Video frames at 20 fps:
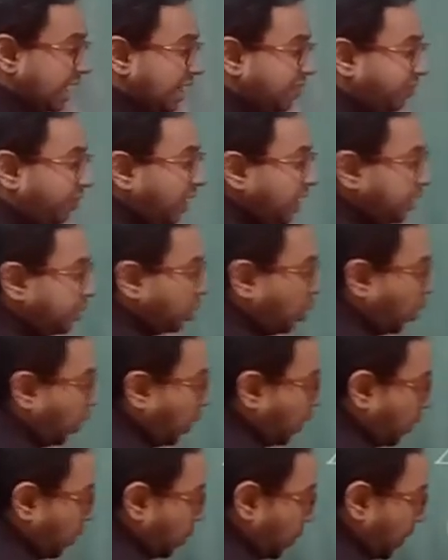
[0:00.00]
If I
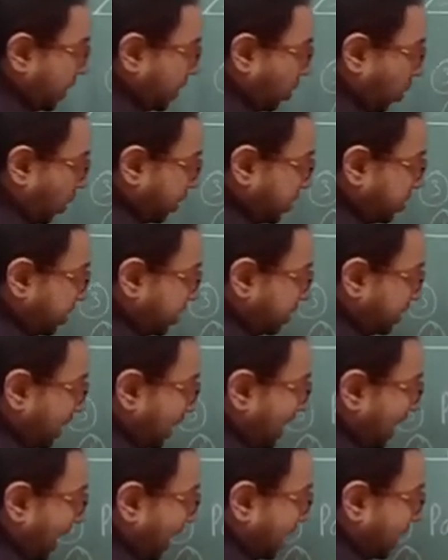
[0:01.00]
draw one
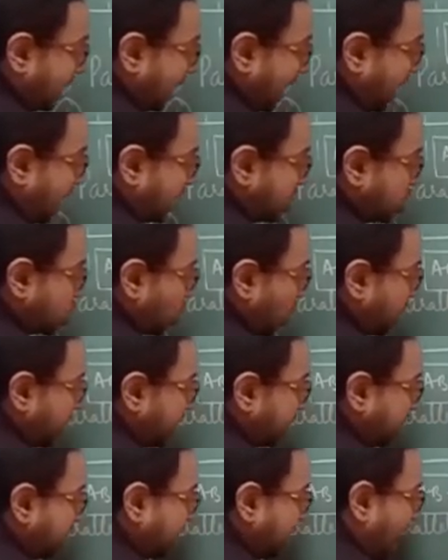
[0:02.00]
horizontal line and
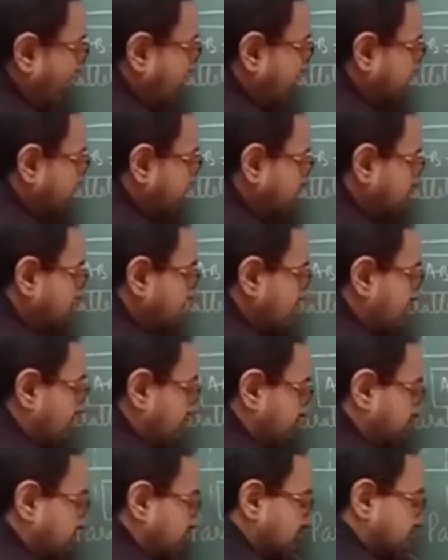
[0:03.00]
joining the diagonals,
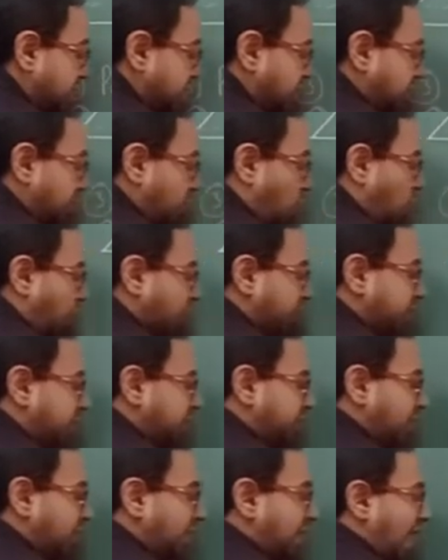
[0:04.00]
this
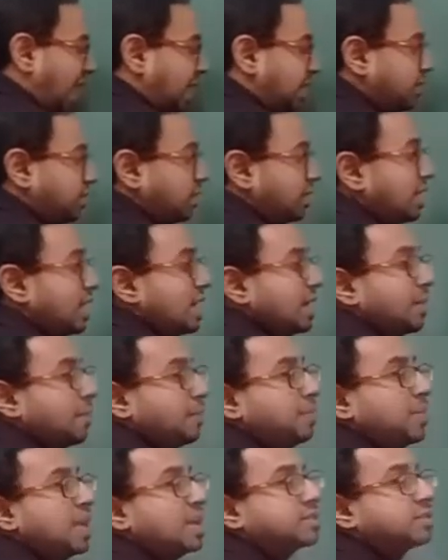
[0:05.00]
horizontal diagonal
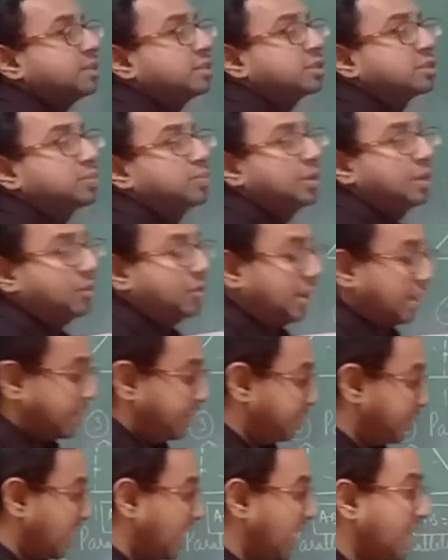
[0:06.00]
makes it symmetric.